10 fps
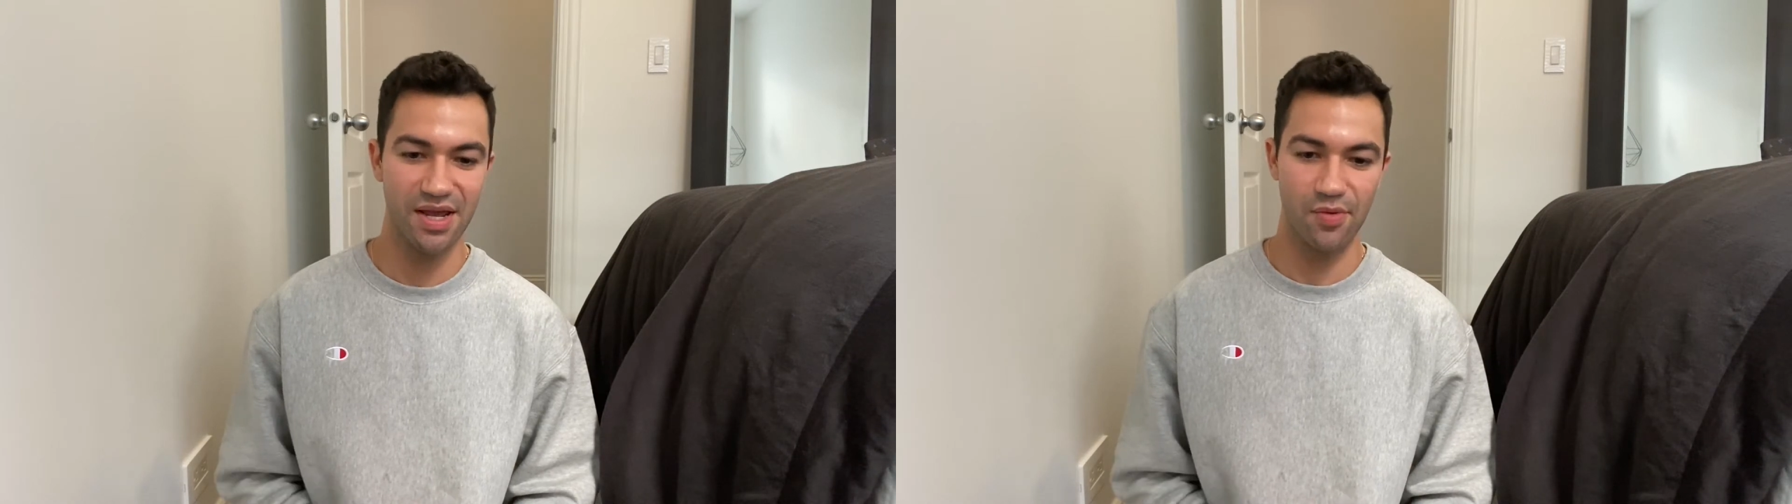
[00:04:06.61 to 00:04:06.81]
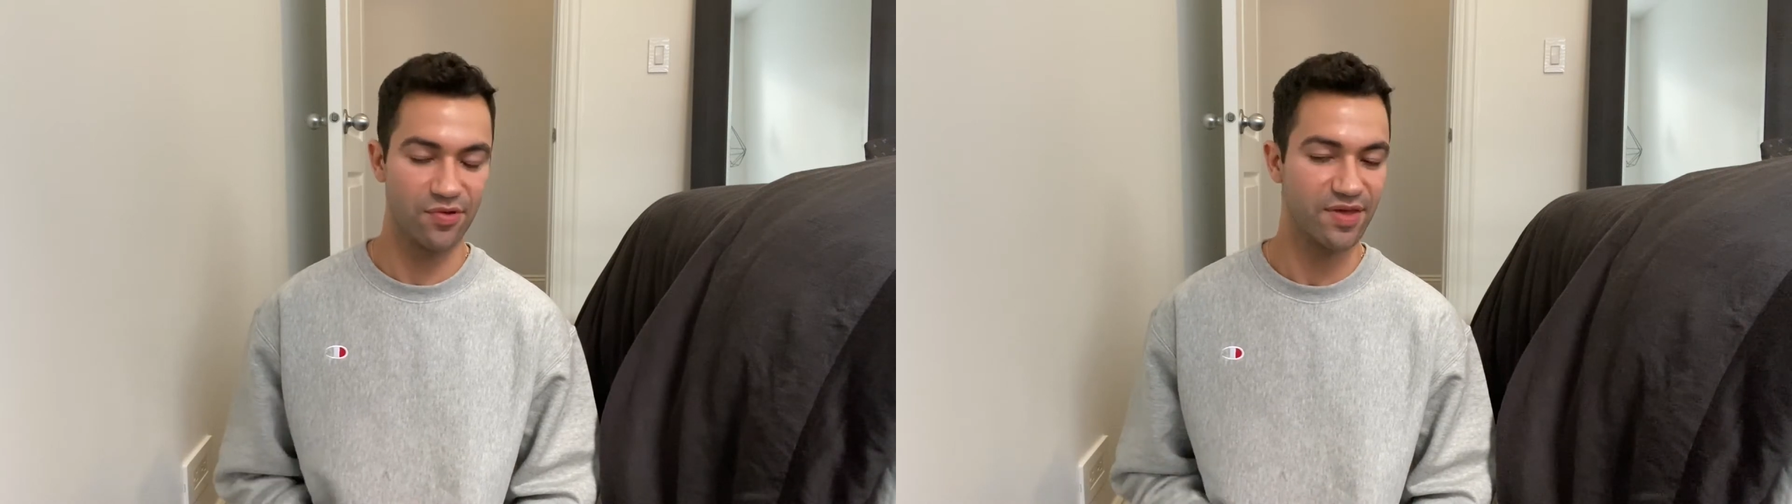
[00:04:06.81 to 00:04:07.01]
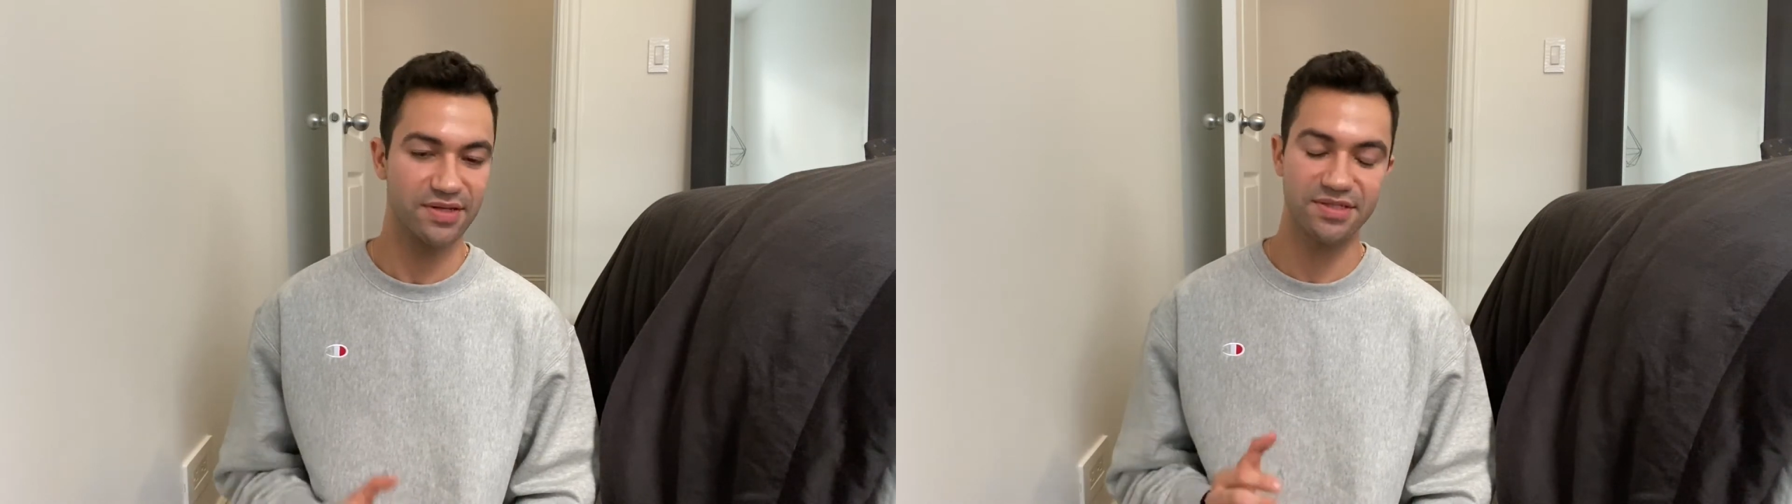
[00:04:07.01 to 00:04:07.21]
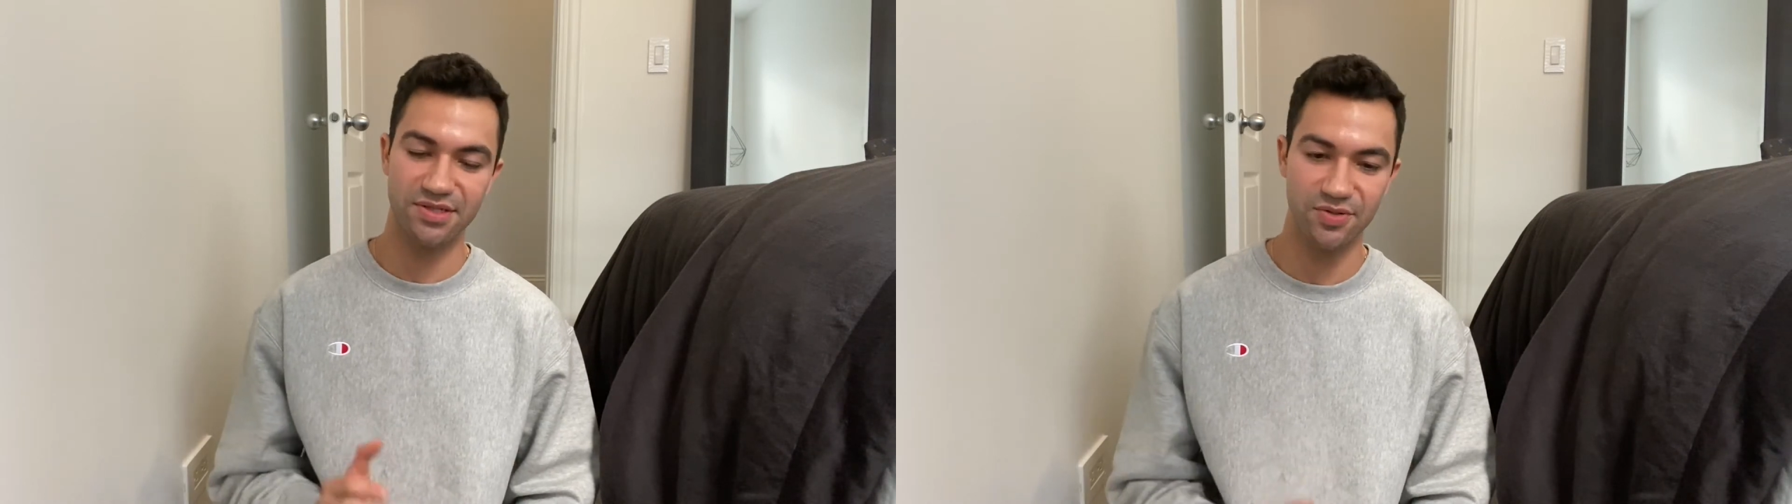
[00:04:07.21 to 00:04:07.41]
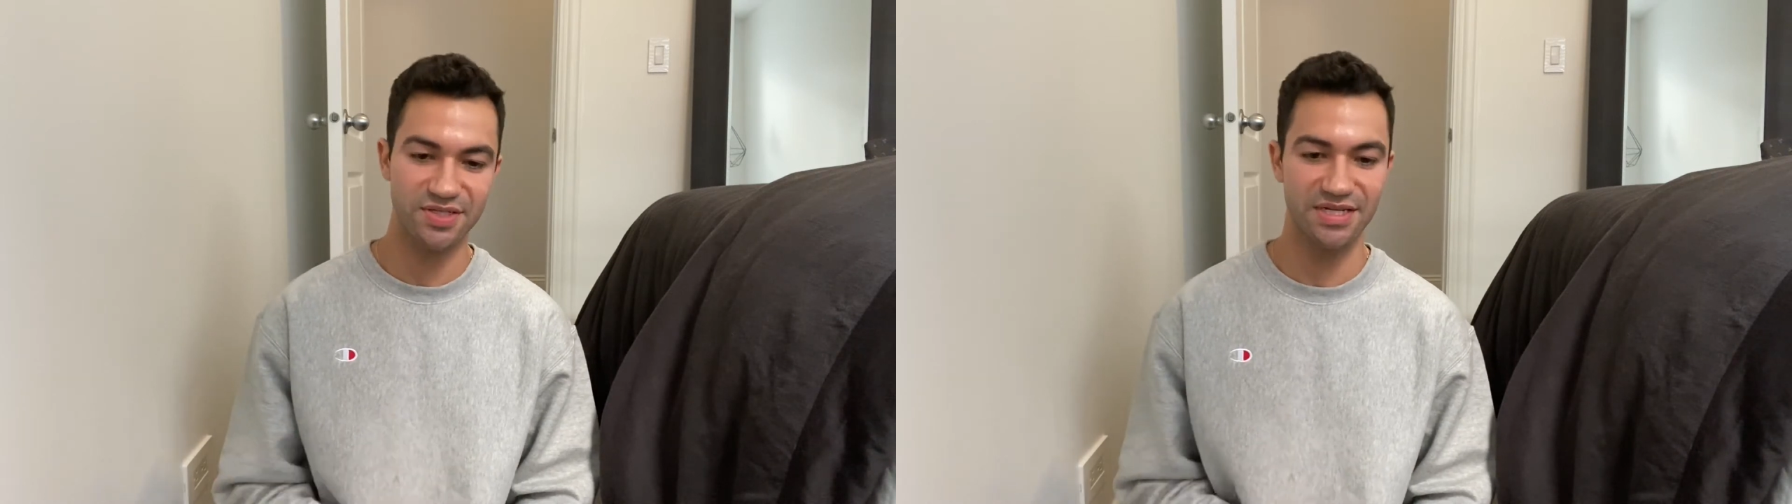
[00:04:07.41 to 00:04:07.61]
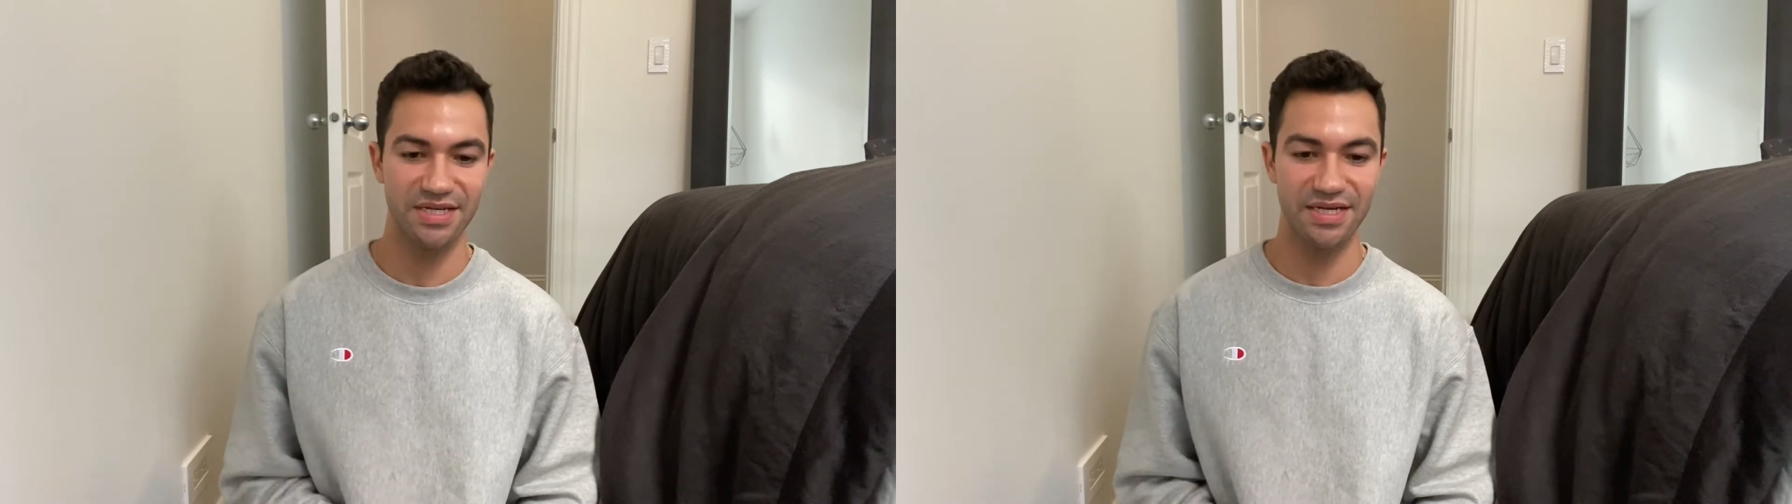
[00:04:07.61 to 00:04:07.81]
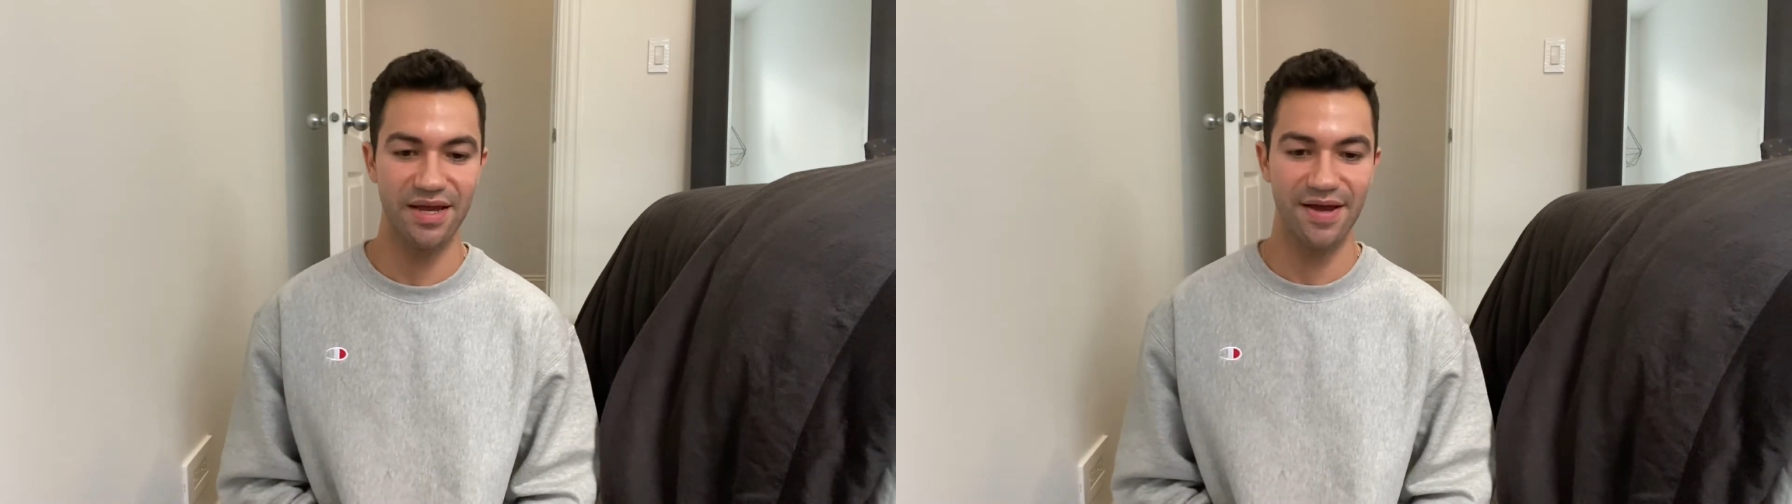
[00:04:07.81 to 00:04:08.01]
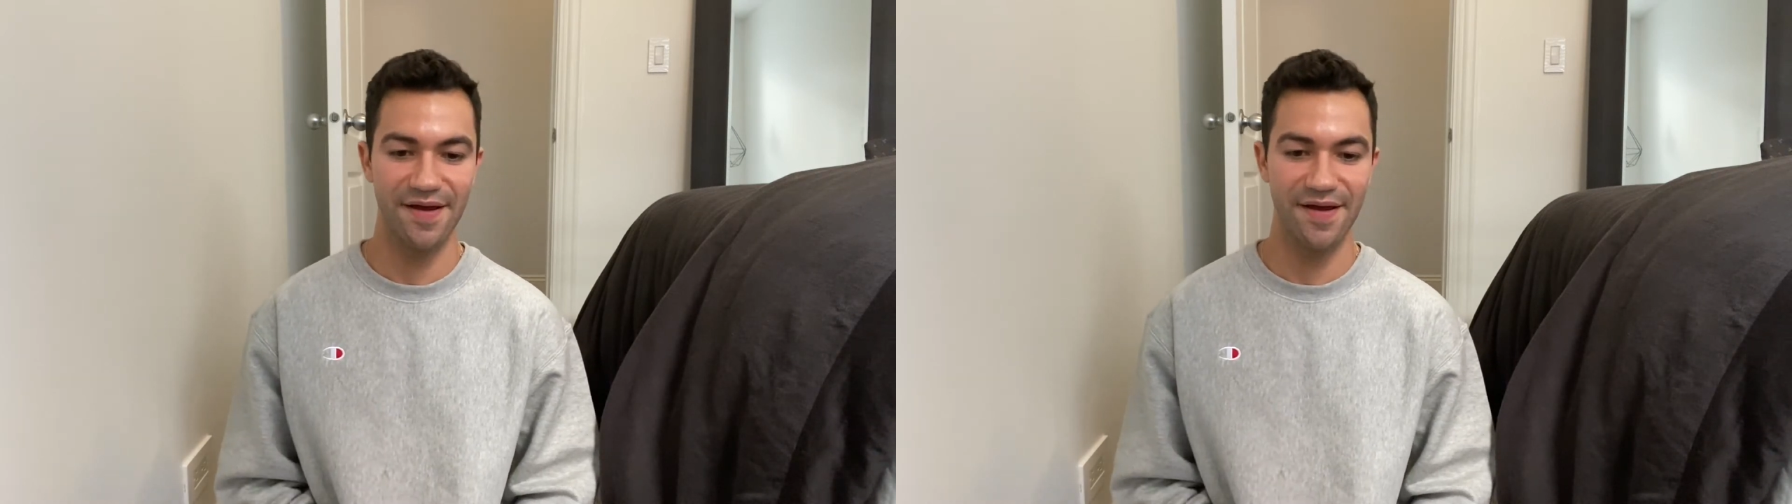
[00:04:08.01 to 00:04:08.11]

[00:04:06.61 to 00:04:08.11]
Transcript: with like Stussy,